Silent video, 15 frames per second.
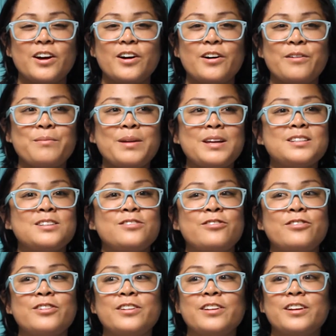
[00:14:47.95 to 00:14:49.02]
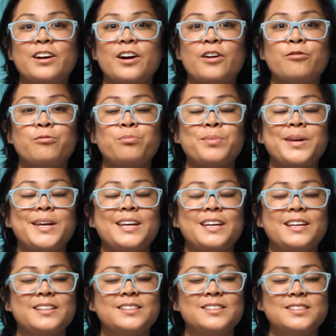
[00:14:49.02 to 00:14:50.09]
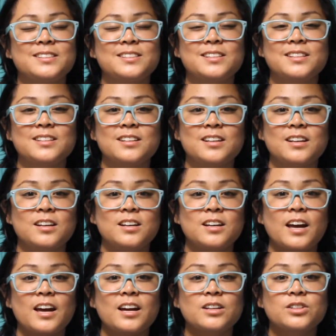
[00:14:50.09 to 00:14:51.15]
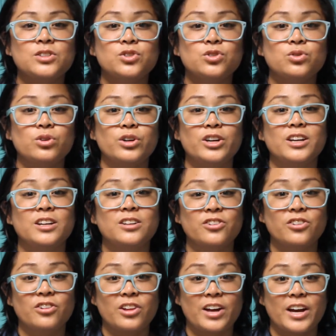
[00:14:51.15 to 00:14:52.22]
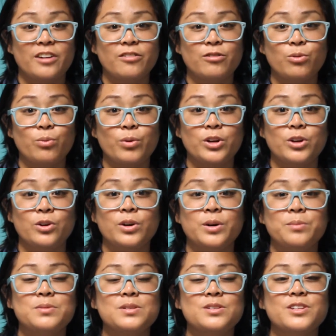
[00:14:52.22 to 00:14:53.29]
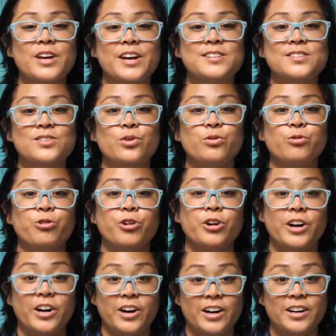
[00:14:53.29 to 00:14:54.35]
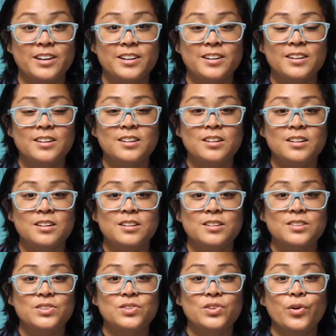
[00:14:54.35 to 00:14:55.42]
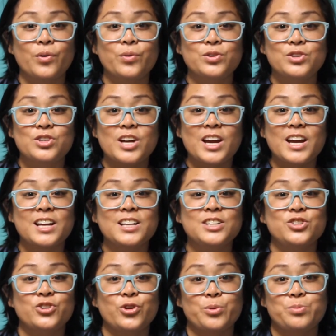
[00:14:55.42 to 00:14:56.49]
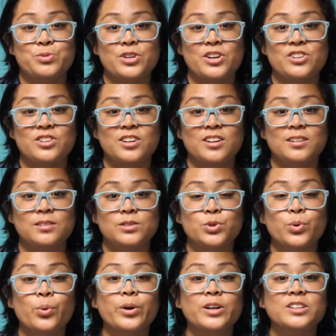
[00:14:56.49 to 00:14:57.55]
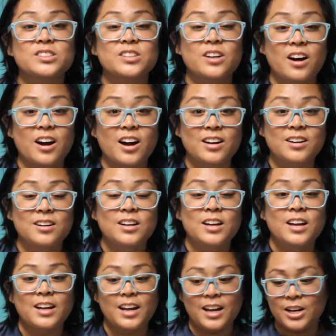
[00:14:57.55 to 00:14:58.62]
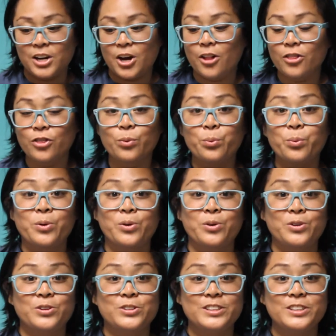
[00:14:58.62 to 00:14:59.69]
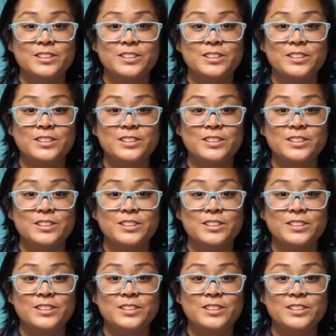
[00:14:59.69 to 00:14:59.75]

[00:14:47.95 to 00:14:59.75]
amazing feeling of peace and joy in your life when you obsess over God. So change your obsession towards God and not the world.